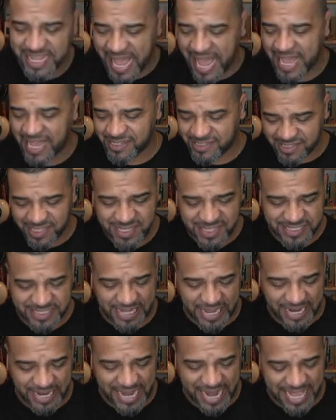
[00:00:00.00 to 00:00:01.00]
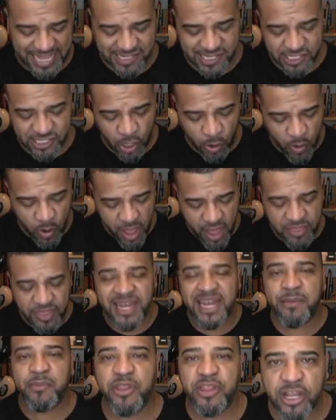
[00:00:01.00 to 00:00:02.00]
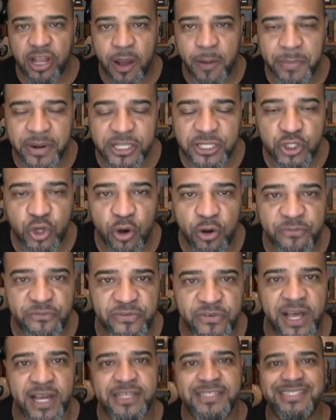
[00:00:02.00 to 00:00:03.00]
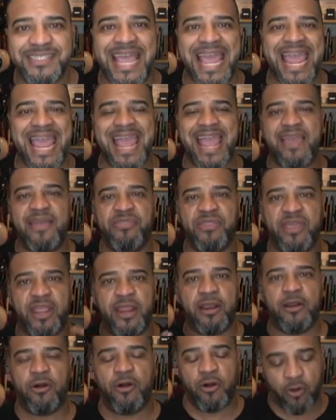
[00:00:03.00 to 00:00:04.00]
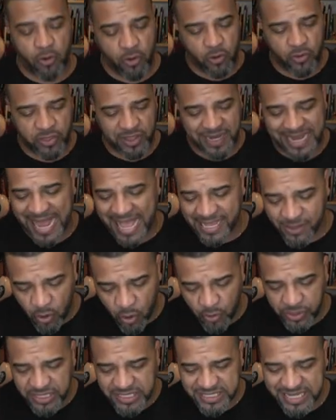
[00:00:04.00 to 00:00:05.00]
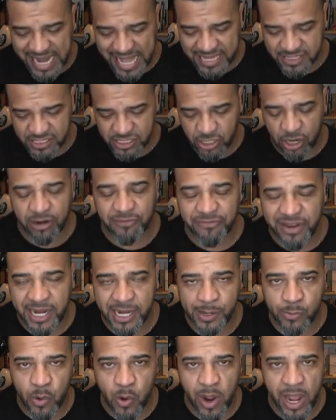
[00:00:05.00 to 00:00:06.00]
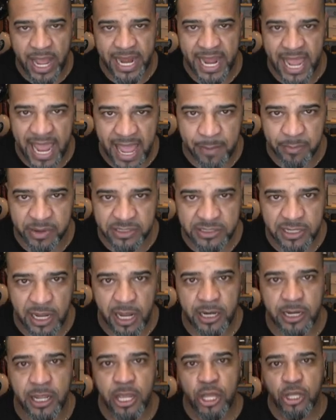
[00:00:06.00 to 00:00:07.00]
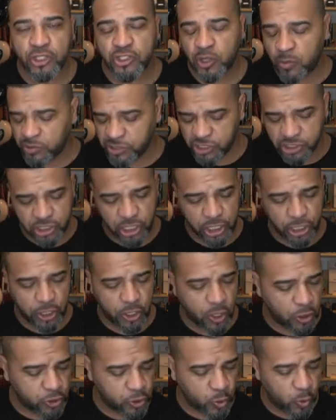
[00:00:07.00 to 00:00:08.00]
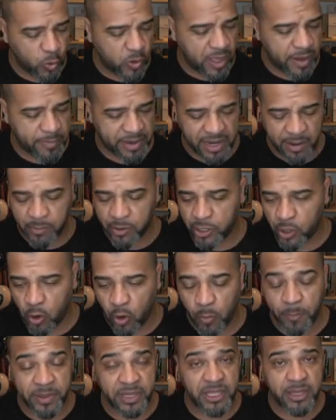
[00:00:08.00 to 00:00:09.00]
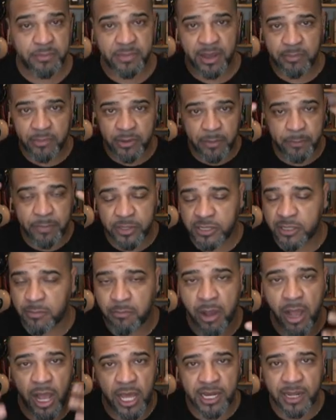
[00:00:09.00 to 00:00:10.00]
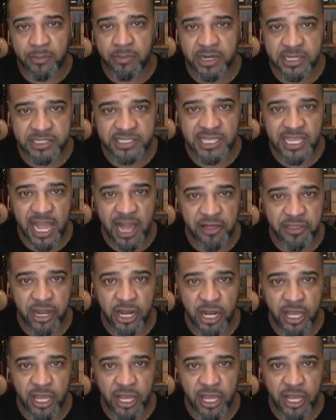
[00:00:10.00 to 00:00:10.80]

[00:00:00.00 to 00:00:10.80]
guys, these sunglasses. So the name of the company is called Flux, and they're all these glasses are available on Amazon. So we're just gonna go through them, and I'm gonna open them, I'm gonna put them on, I'm gonna see how they